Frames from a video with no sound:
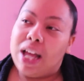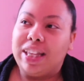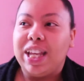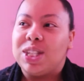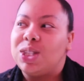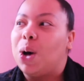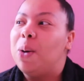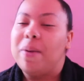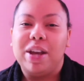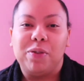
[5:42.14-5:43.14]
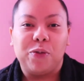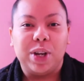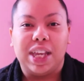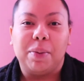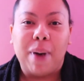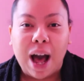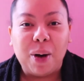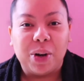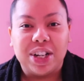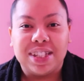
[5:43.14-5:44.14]
They stole my freaking
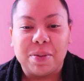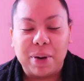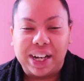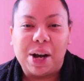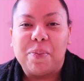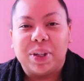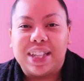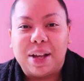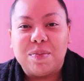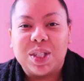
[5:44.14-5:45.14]
power to break up with them.